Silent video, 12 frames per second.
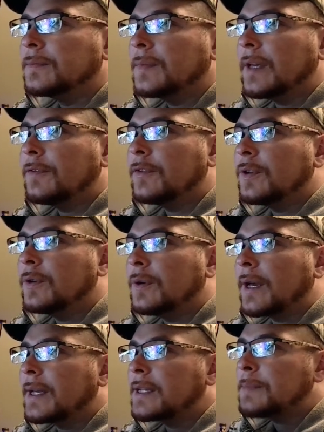If you, I
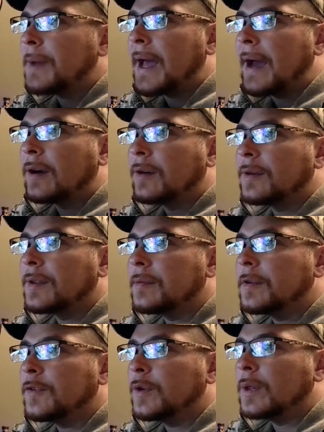guess by algorithm,
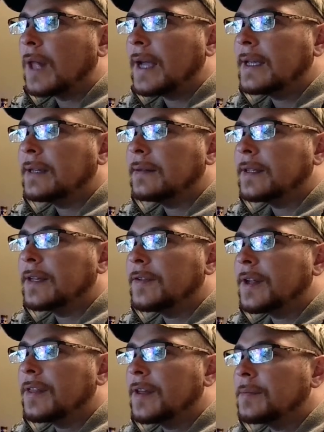if you like it, give it a
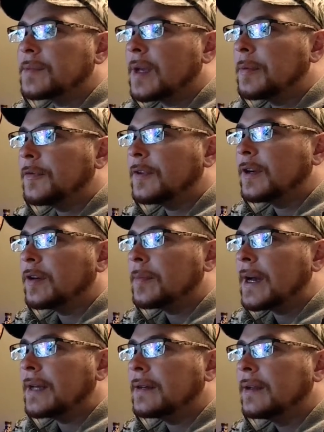thumbs up if you don't
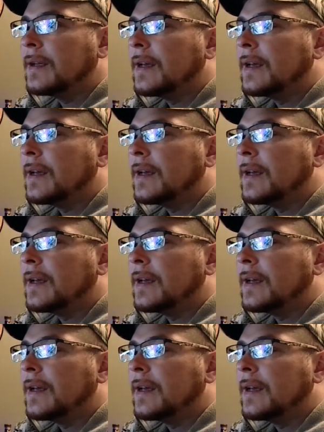mind.